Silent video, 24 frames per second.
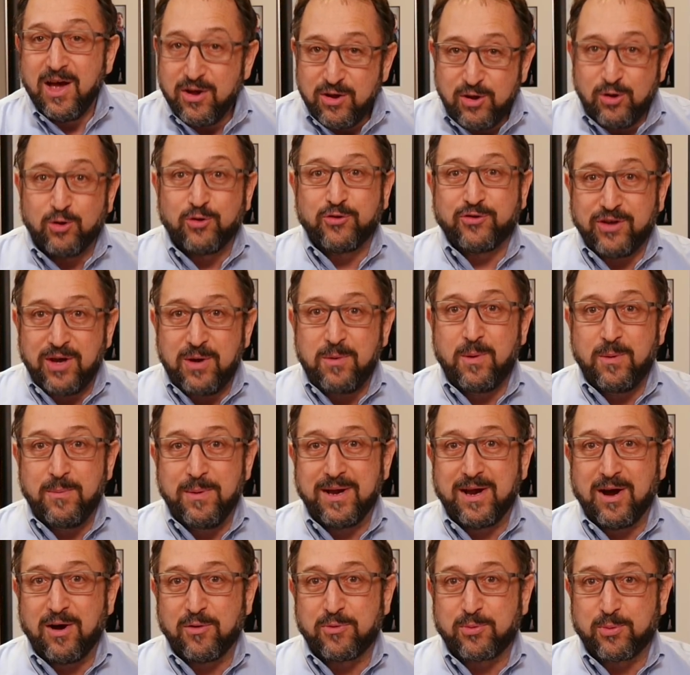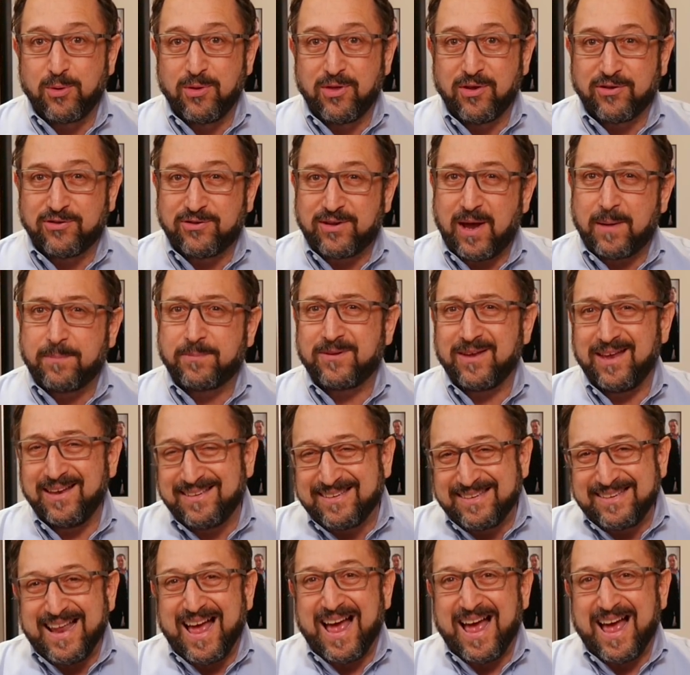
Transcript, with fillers: You'll see when we go through the steps, it's